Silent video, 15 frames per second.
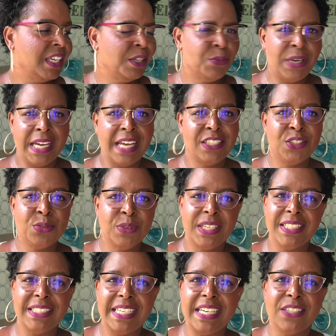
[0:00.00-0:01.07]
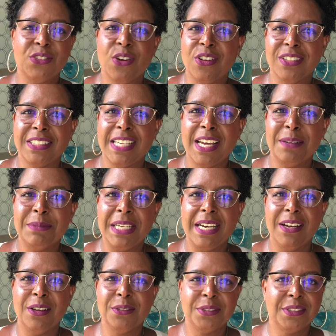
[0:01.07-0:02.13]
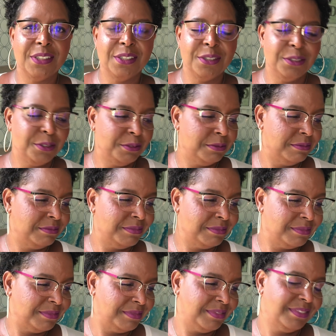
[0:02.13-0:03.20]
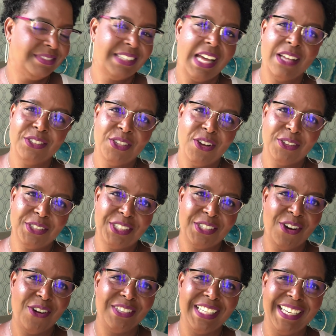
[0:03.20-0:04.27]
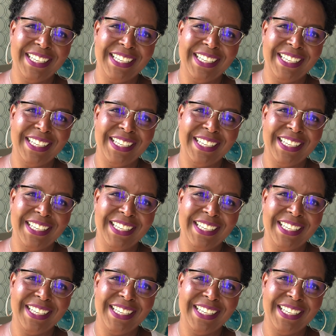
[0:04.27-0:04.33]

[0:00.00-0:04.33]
Anyway, I just want to dance all the time now. So I'll talk to y'all